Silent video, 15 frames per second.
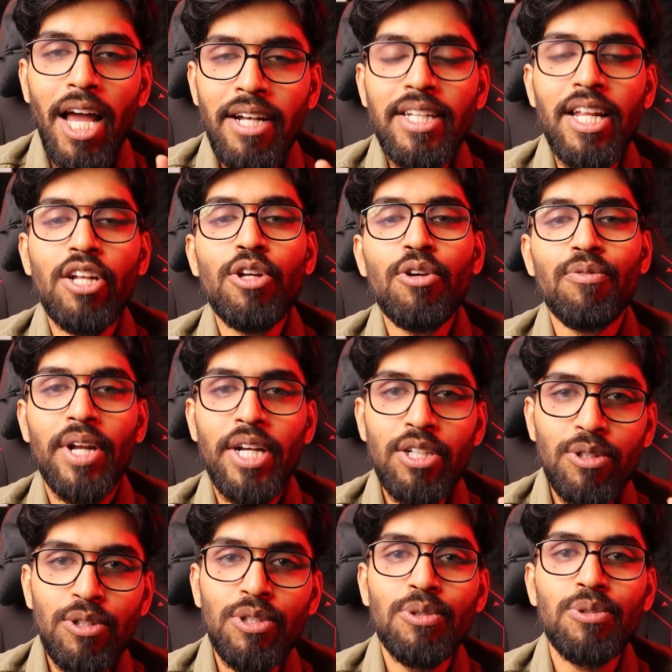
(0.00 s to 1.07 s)
I'll tell you
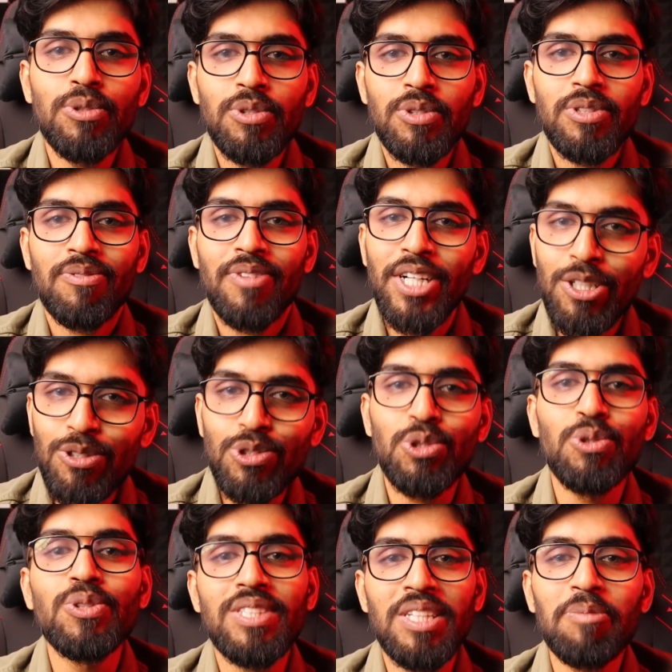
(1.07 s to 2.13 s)
when to use, when to
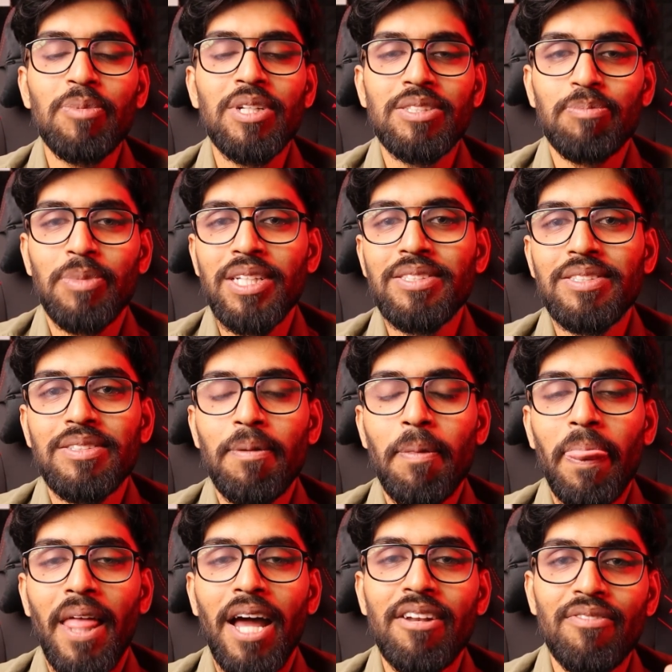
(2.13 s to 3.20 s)
choose C++
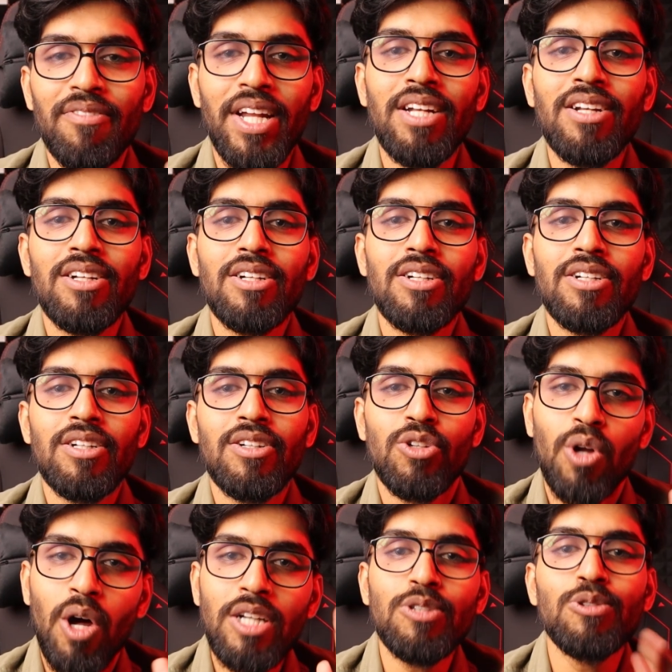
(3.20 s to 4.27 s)
and when
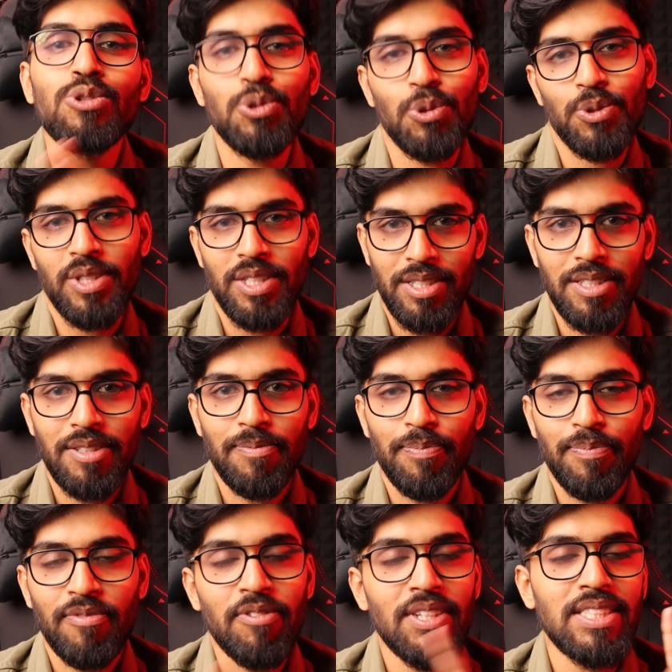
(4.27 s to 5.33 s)
not to choose it.
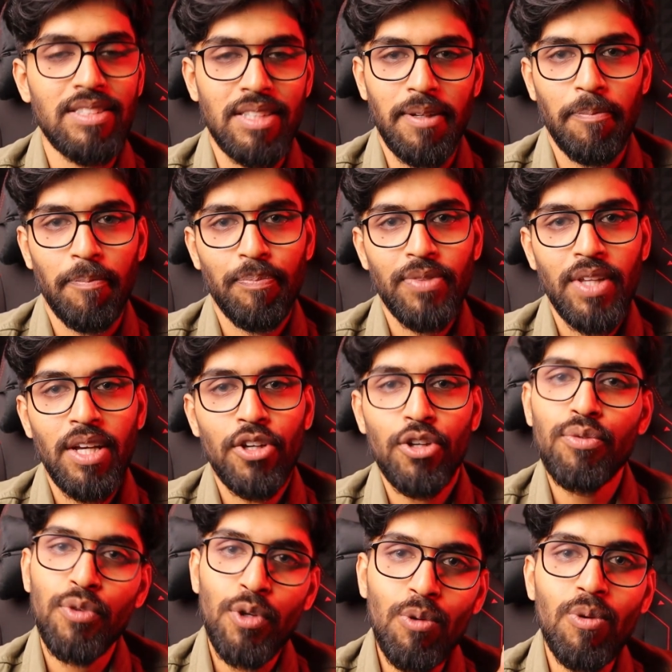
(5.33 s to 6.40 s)
First thing,
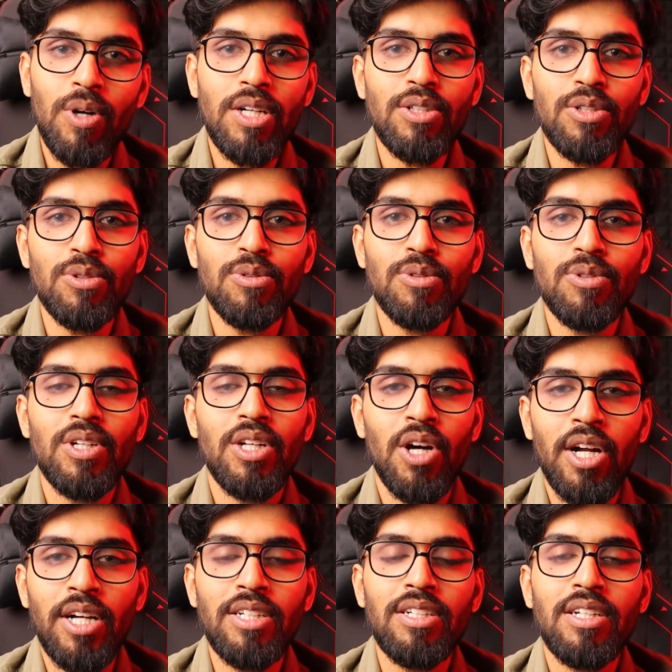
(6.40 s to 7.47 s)
if you want to
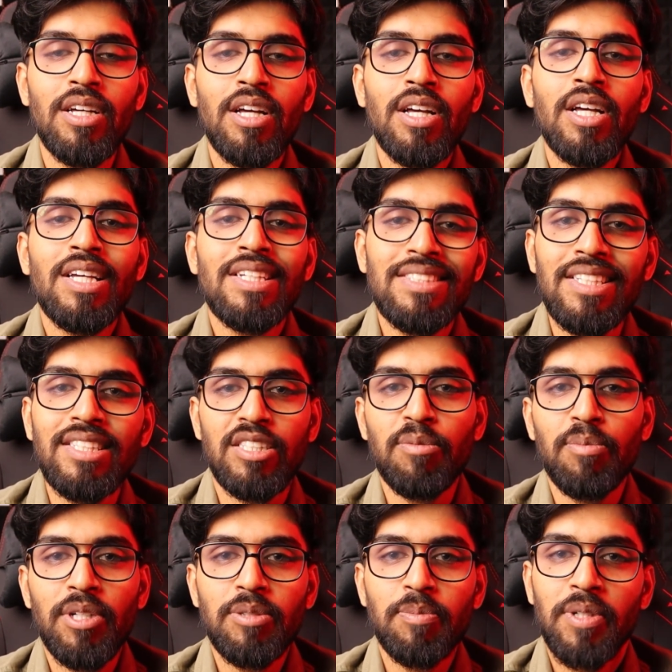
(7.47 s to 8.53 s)
learn C,
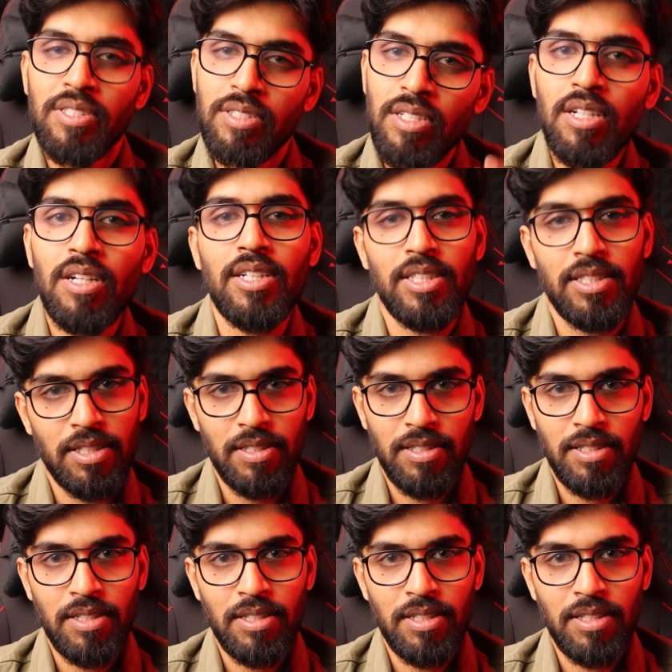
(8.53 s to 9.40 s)
C++, learn it.